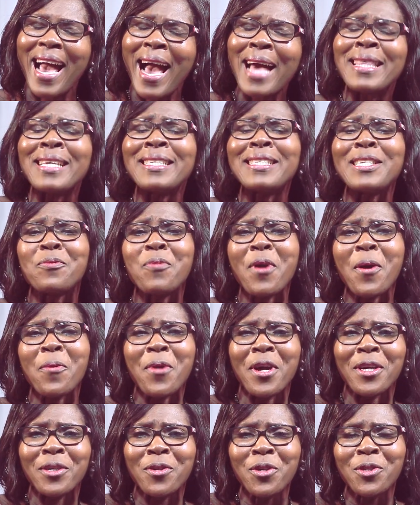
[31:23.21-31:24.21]
And this is where
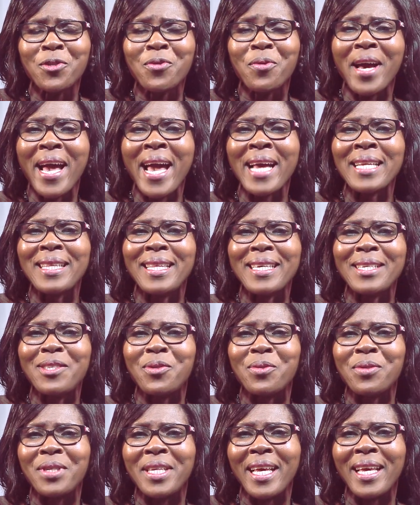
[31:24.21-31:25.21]
we're going to end
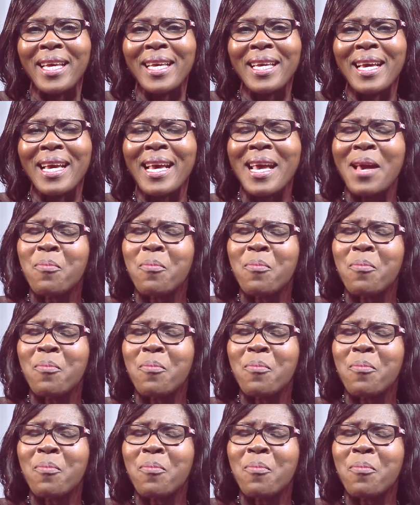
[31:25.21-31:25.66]
this today.